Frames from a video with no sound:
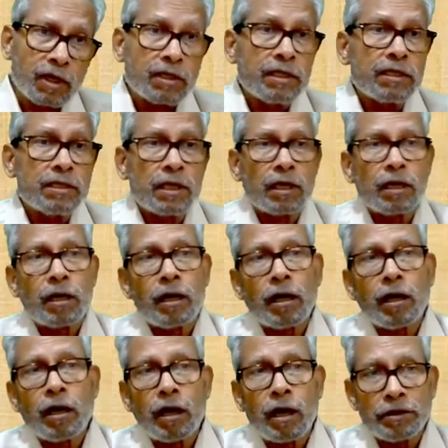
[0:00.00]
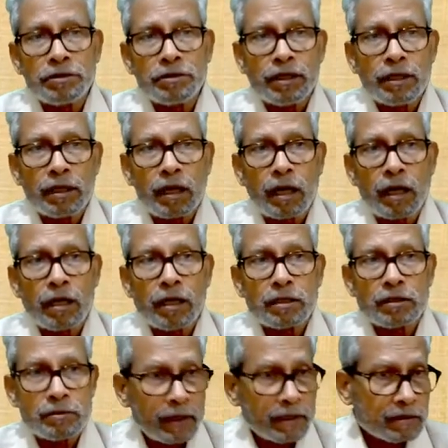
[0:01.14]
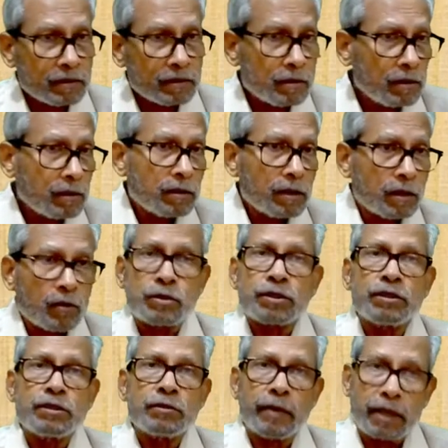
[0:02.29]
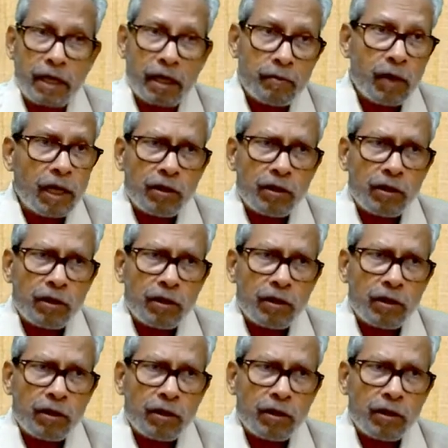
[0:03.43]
These are, I think, I expect the questions will come.